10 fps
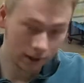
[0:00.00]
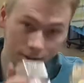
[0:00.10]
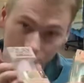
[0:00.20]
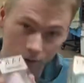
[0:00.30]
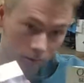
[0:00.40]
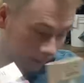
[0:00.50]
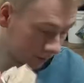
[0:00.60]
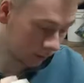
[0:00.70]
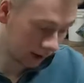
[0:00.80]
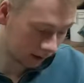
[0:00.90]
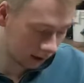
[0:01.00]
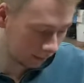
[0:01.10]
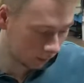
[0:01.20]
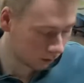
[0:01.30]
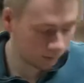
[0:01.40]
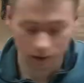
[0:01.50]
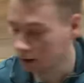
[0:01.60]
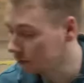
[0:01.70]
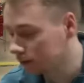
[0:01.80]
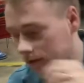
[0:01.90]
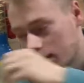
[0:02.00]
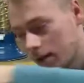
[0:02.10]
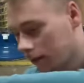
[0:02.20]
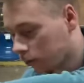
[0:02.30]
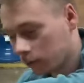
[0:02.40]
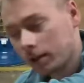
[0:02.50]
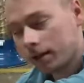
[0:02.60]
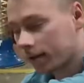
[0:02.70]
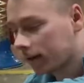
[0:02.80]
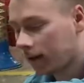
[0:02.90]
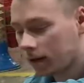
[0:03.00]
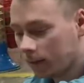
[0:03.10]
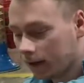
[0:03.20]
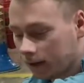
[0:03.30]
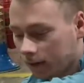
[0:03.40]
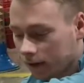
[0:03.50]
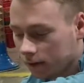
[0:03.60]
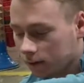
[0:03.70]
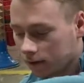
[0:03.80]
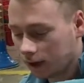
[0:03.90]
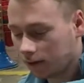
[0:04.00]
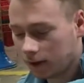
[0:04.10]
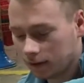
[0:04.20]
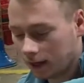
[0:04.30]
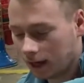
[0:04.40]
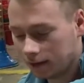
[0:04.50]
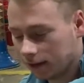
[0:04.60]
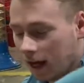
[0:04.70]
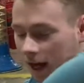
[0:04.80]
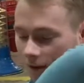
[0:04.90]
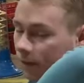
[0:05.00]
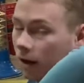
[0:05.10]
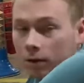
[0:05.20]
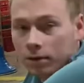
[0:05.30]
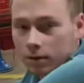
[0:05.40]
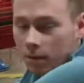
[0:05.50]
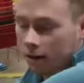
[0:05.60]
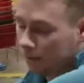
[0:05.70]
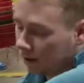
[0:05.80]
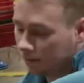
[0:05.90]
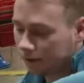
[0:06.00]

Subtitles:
serums. We got a couple more of those. Really excited about those. I think I have not looked them up, but I feel